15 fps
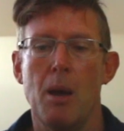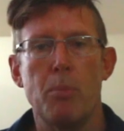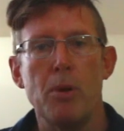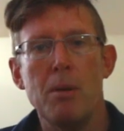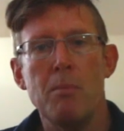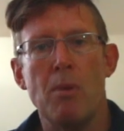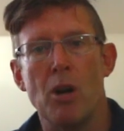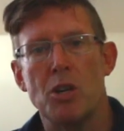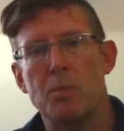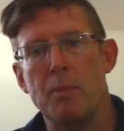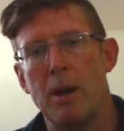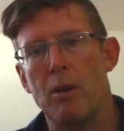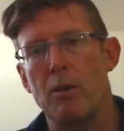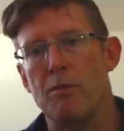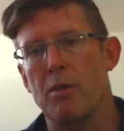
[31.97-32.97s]
Put a
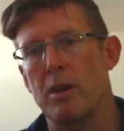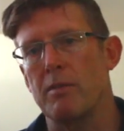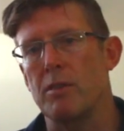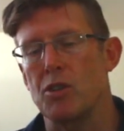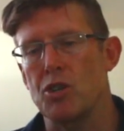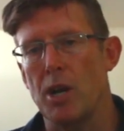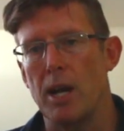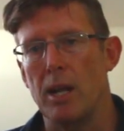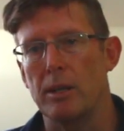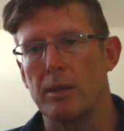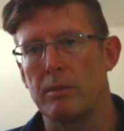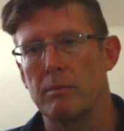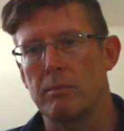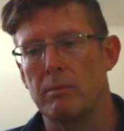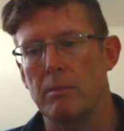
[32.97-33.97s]
marshmallow in front of a child
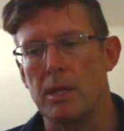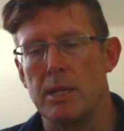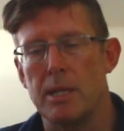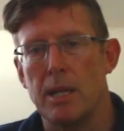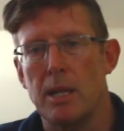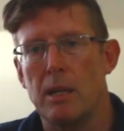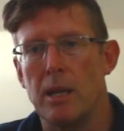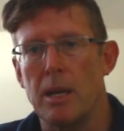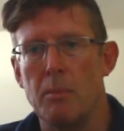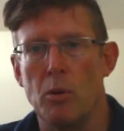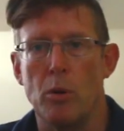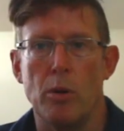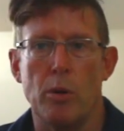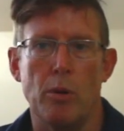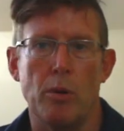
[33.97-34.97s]
and tell him
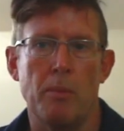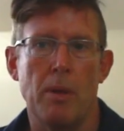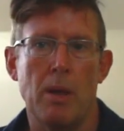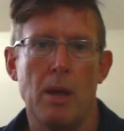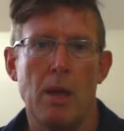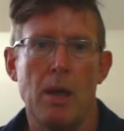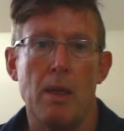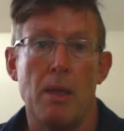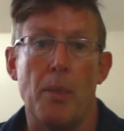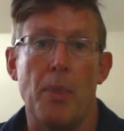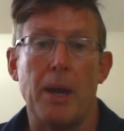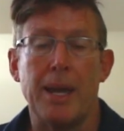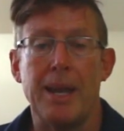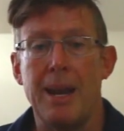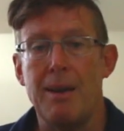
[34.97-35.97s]
or her that
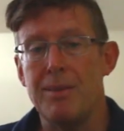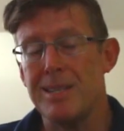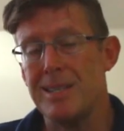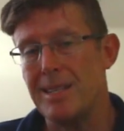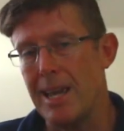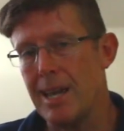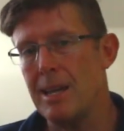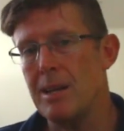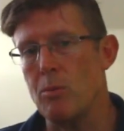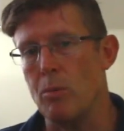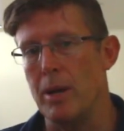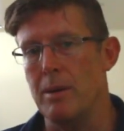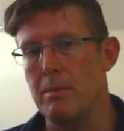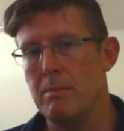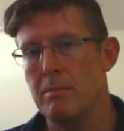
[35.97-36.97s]
they can have a second
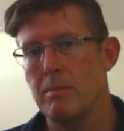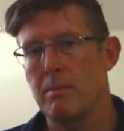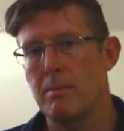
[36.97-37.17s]
one